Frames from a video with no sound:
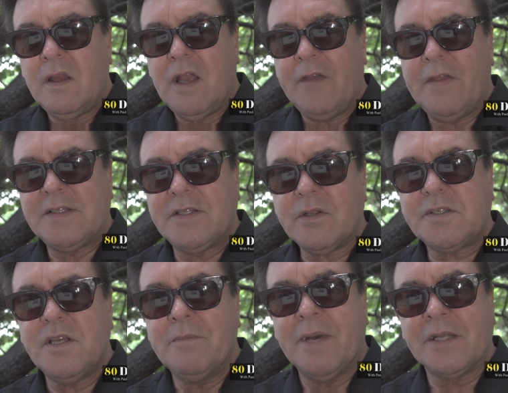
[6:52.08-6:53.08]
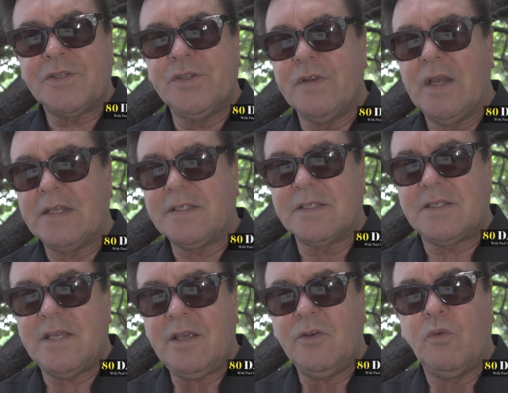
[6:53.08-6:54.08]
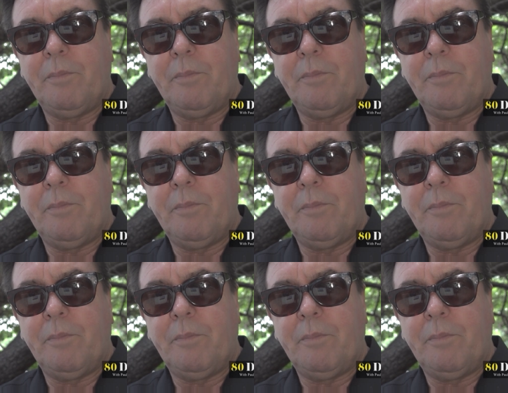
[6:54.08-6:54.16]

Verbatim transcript: And there's not so much as a single